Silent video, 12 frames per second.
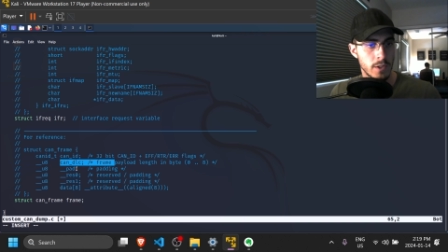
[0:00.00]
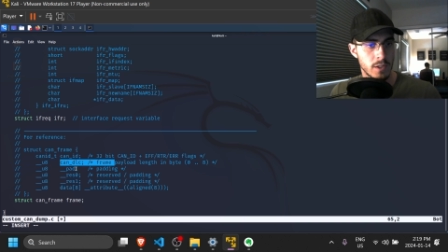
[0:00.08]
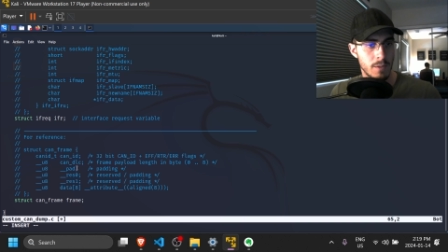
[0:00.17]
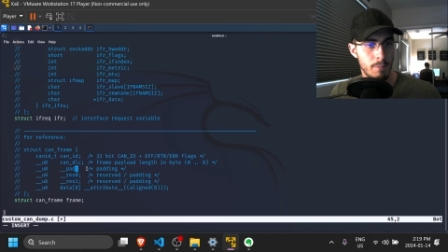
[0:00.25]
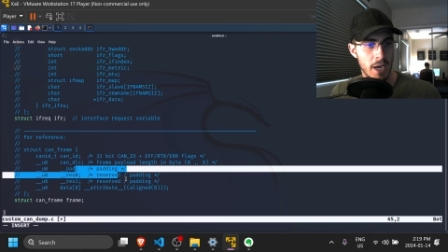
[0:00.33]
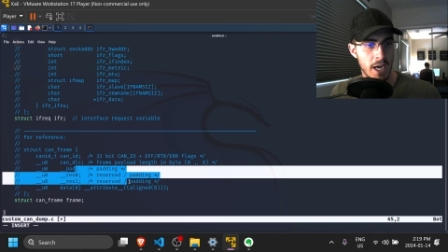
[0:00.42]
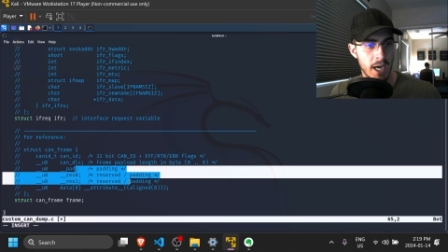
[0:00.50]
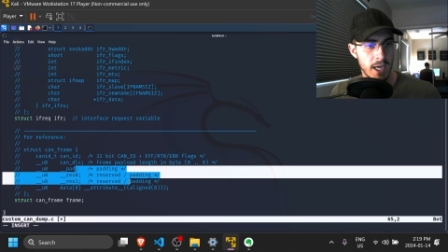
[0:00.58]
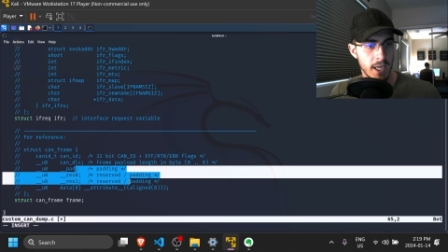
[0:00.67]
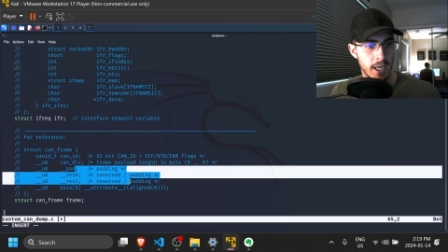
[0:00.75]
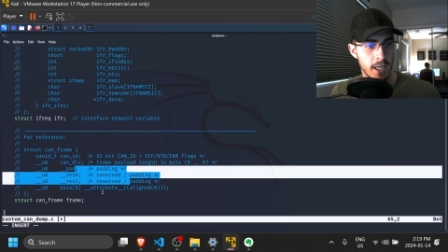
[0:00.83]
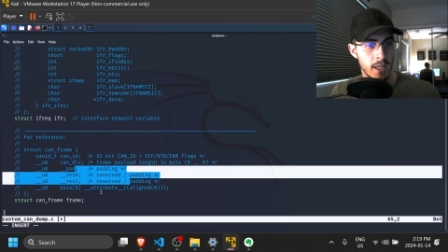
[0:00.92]
some
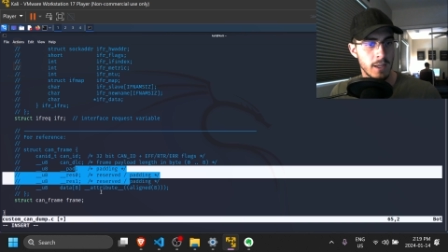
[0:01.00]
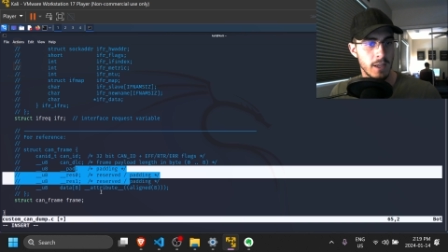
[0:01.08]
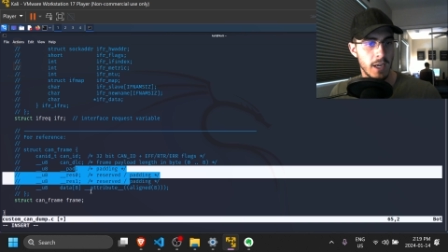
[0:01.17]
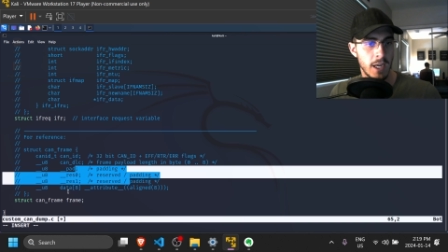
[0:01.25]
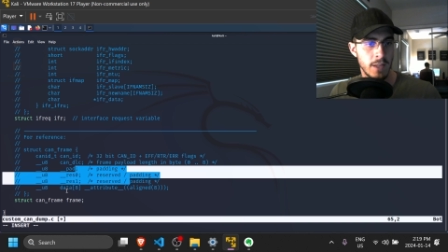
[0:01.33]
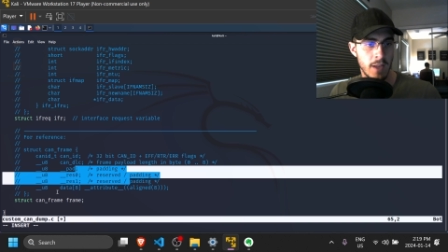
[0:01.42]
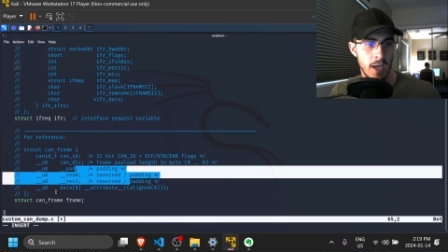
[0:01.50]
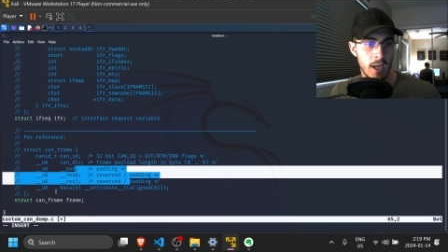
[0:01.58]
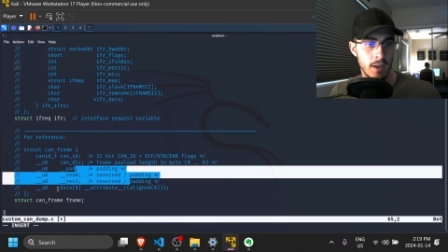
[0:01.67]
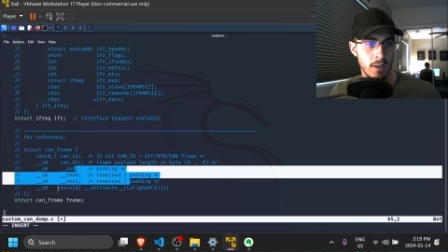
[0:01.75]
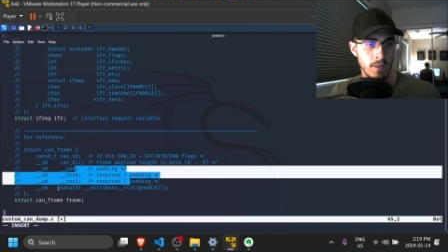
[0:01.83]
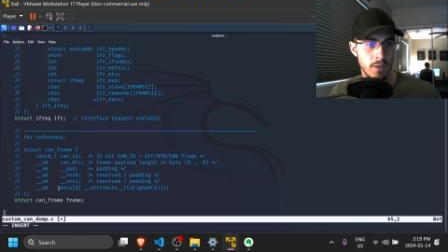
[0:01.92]
padding, and
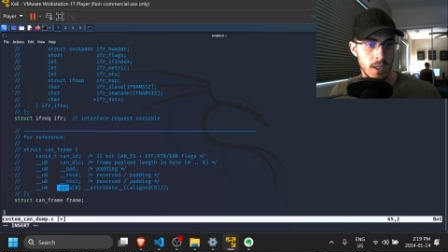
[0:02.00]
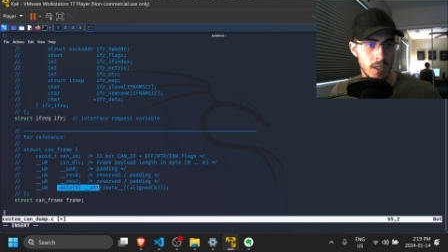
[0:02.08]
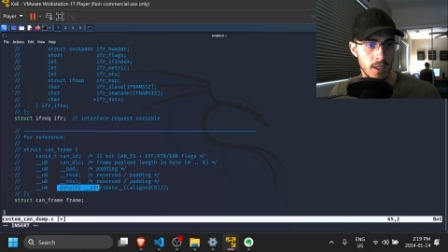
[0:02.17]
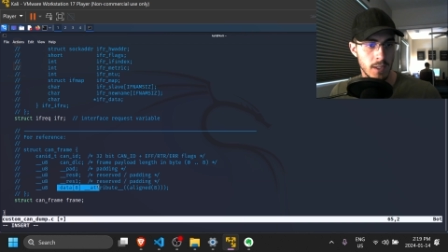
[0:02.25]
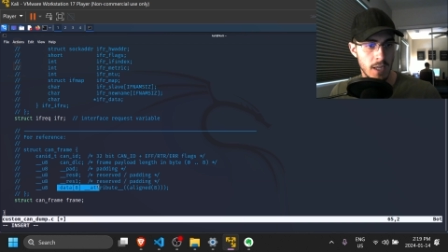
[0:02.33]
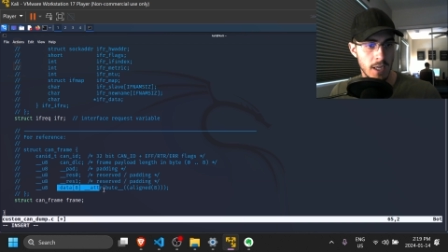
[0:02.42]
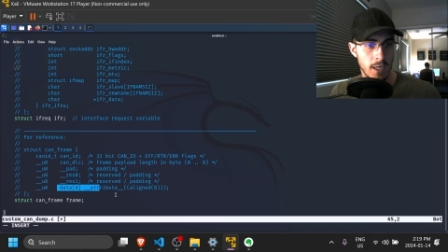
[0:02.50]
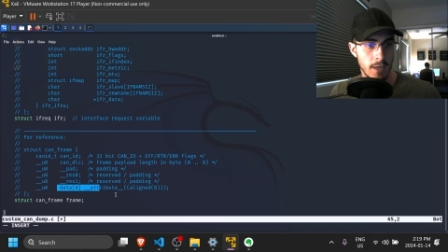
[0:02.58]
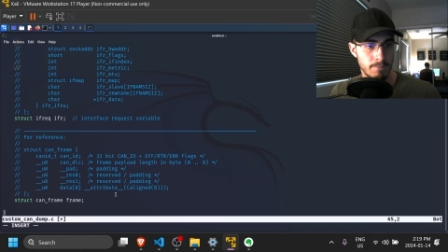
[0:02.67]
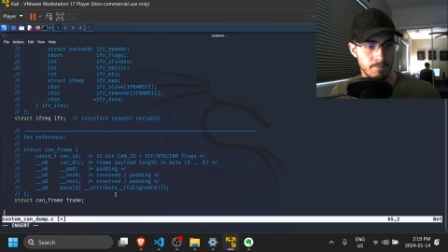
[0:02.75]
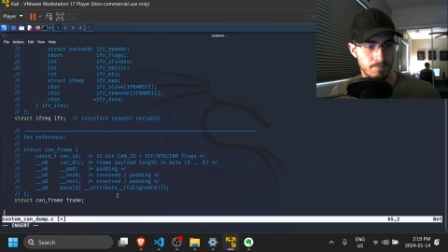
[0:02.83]
then the data.